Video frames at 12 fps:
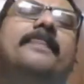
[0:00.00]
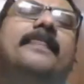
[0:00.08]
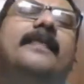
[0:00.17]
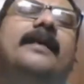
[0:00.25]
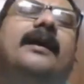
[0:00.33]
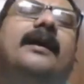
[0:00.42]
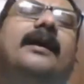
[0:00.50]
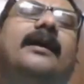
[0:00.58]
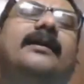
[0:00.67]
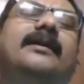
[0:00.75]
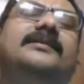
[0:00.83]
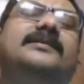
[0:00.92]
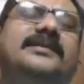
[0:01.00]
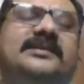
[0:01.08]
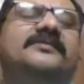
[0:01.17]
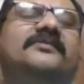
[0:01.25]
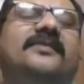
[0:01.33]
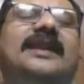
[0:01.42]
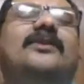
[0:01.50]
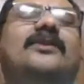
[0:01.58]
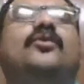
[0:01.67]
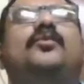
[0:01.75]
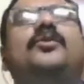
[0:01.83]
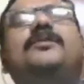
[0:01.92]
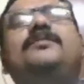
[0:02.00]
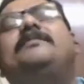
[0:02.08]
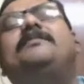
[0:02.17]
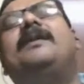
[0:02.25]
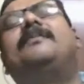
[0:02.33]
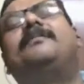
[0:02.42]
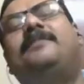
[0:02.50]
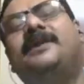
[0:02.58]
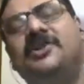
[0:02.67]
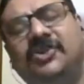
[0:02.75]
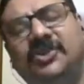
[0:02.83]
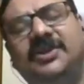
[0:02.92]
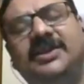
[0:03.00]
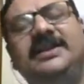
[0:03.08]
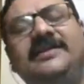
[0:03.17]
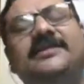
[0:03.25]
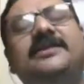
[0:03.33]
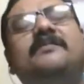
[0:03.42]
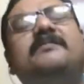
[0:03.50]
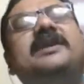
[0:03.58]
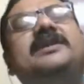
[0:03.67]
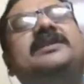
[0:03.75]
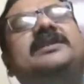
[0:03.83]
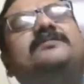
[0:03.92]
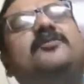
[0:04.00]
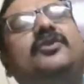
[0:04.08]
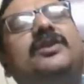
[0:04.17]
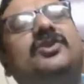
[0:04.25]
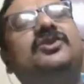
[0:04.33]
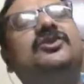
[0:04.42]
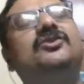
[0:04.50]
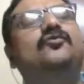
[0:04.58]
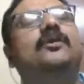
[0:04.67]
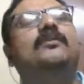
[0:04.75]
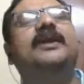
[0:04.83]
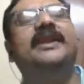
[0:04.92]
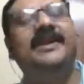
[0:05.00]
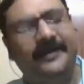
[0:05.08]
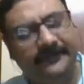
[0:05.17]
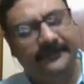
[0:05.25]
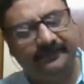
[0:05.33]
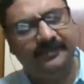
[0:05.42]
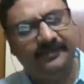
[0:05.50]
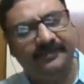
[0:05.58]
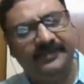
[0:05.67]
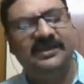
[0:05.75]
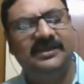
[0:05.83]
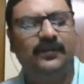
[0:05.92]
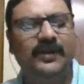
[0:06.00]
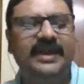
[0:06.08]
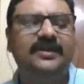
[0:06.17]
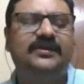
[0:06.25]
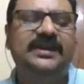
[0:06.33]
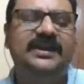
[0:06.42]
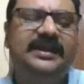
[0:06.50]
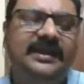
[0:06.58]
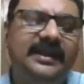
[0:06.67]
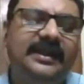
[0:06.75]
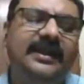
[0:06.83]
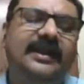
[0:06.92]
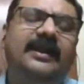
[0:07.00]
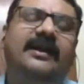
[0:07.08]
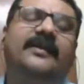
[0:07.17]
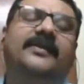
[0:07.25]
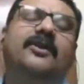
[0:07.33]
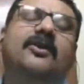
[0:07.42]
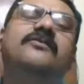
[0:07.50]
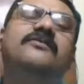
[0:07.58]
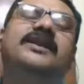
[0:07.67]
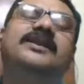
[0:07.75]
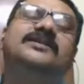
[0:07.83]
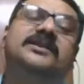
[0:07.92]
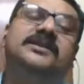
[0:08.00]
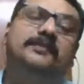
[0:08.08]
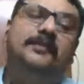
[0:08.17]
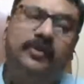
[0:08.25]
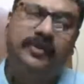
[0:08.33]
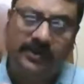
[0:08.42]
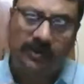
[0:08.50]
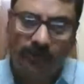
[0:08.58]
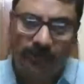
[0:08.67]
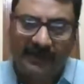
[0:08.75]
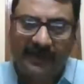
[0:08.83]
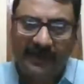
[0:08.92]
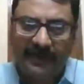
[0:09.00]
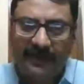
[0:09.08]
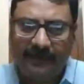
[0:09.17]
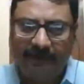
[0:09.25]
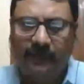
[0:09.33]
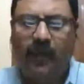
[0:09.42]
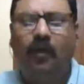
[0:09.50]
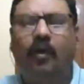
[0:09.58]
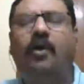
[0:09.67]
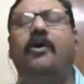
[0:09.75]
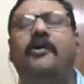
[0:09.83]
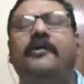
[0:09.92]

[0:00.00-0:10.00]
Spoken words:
a certain value would be punished either by deportation to America. This is when you see the convicts are deported to America, or